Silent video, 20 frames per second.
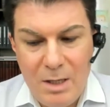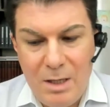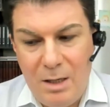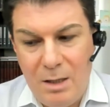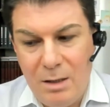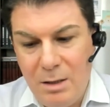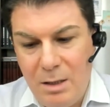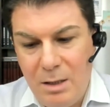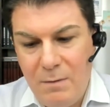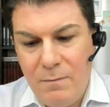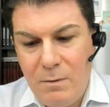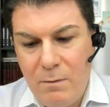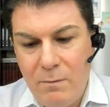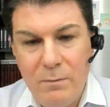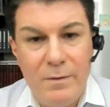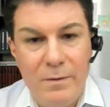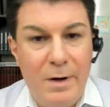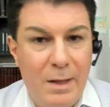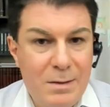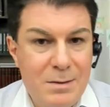And if
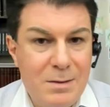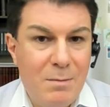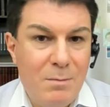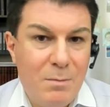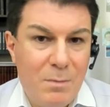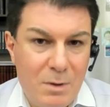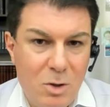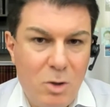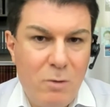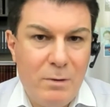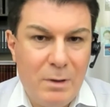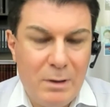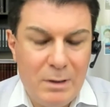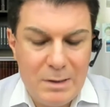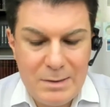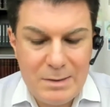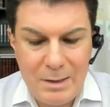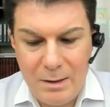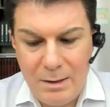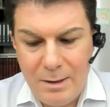you read them, you will
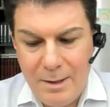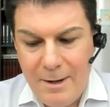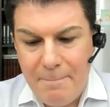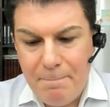understand.